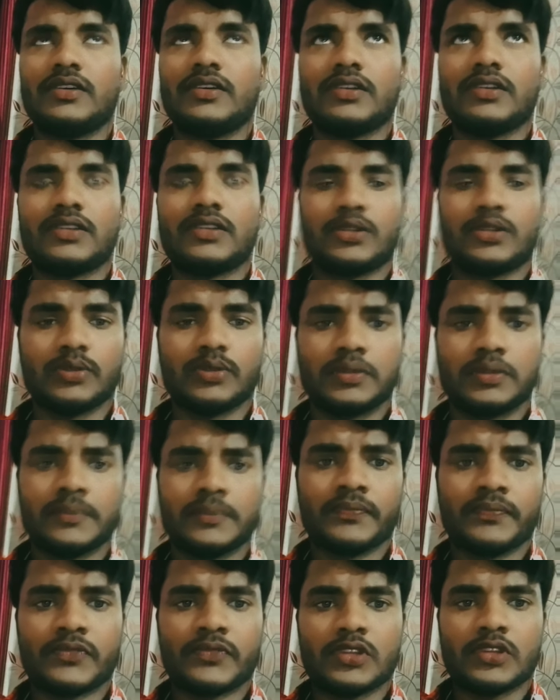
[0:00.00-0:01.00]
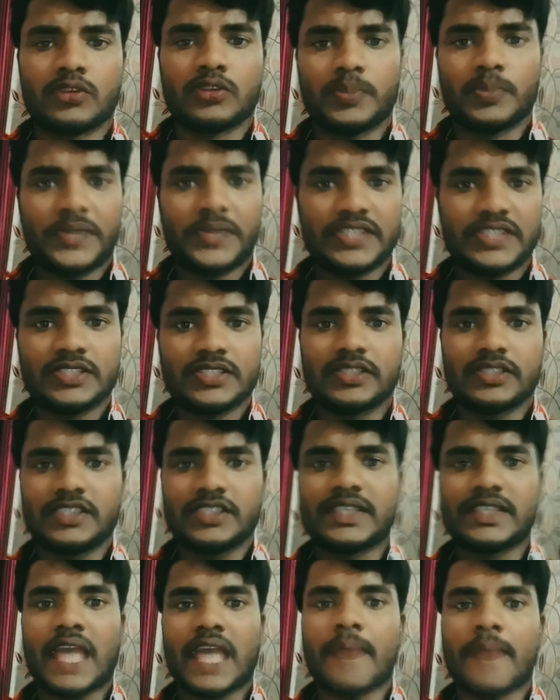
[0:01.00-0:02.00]
to bridge this
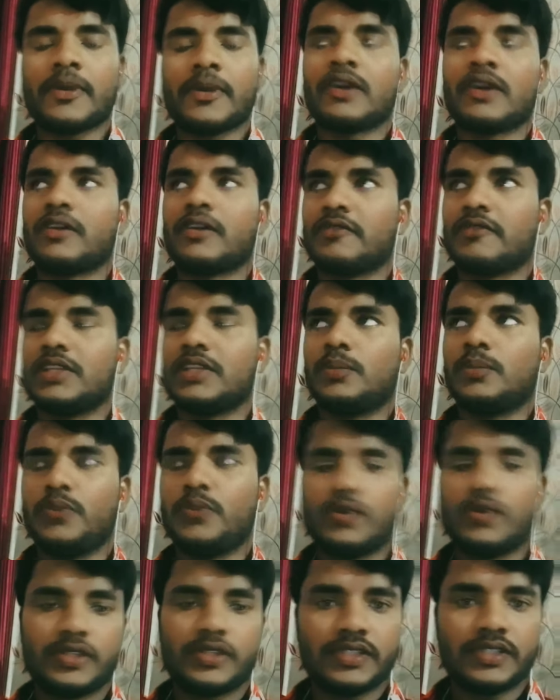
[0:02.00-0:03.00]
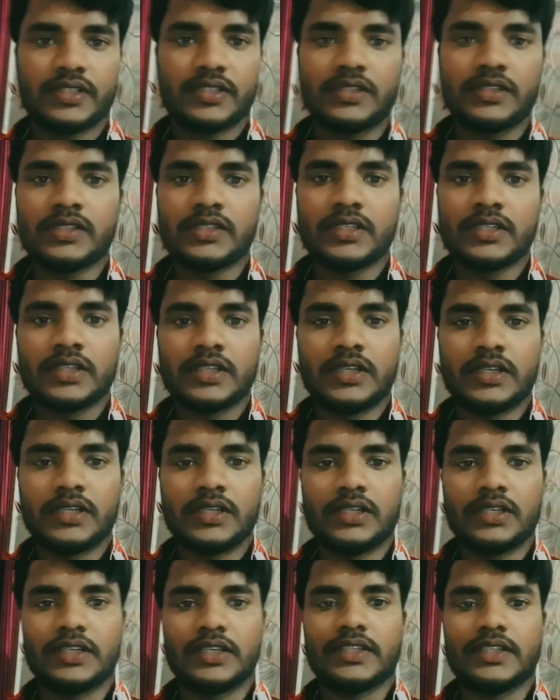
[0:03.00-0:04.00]
gap with a book
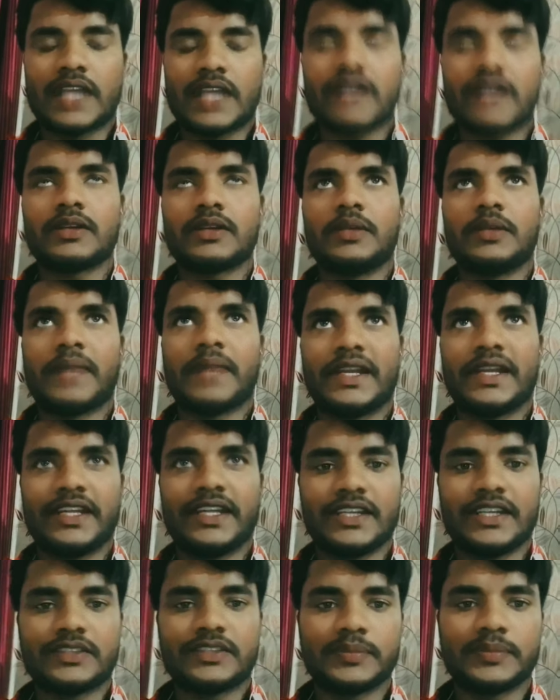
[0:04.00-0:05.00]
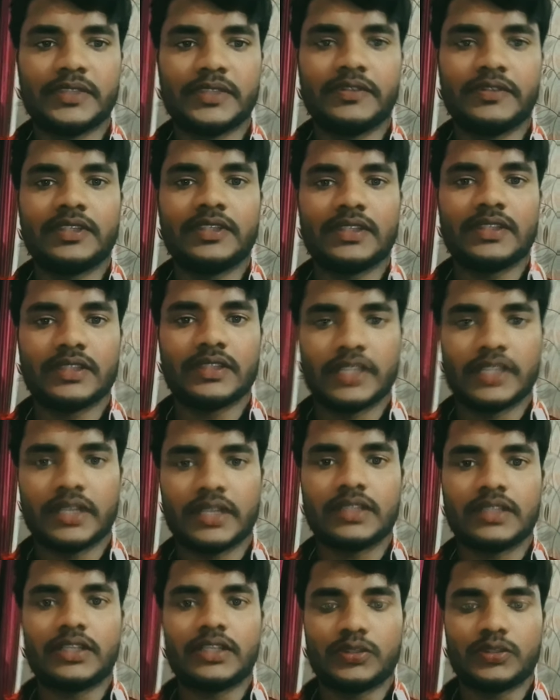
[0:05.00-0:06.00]
that mediates between
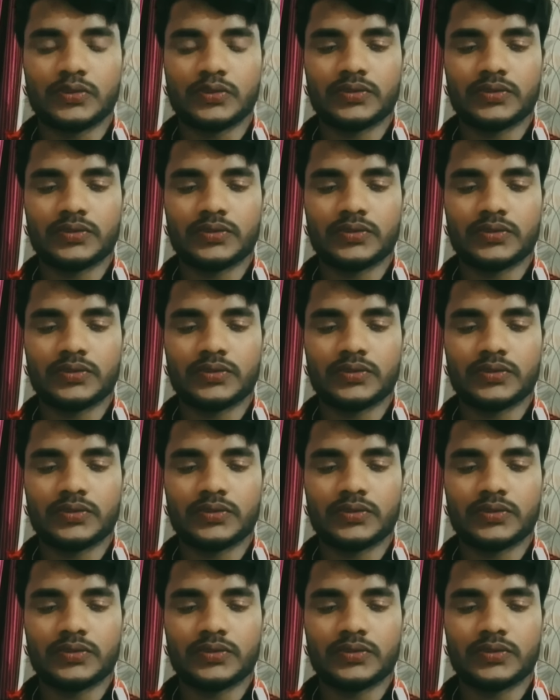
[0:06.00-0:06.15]
the two.